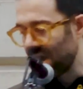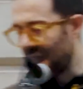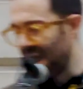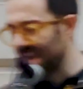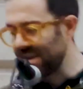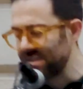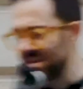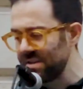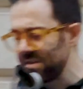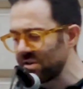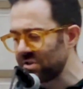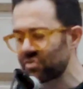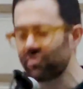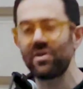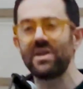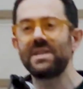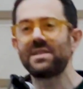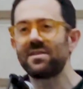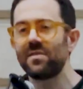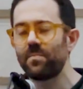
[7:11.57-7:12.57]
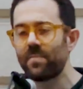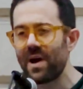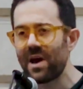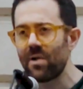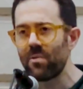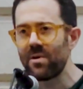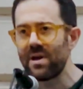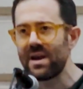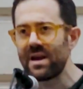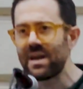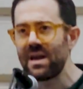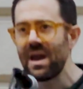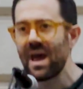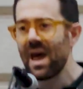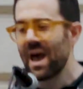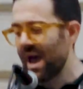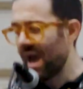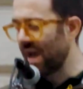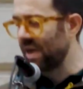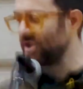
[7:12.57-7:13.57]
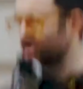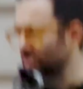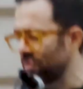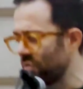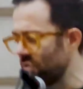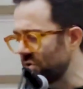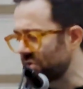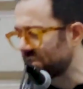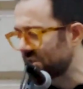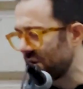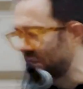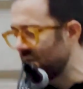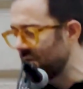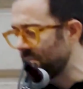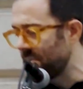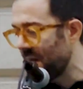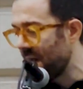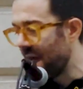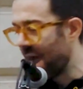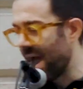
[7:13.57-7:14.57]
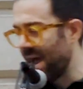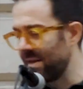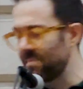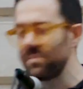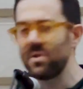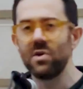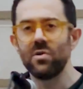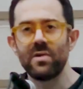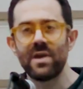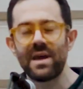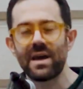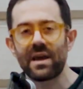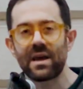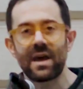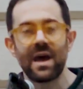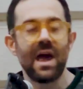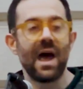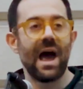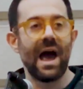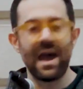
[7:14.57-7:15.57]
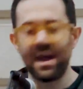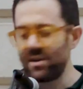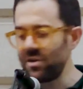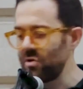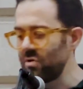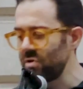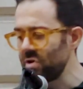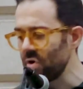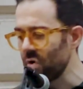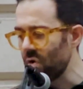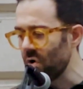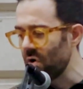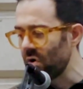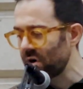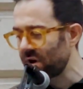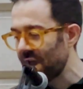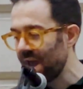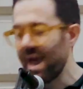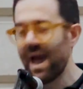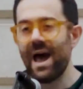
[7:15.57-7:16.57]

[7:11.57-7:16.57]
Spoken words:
And in the streets of Beirut, and Jerusalem, and Munich, and New York,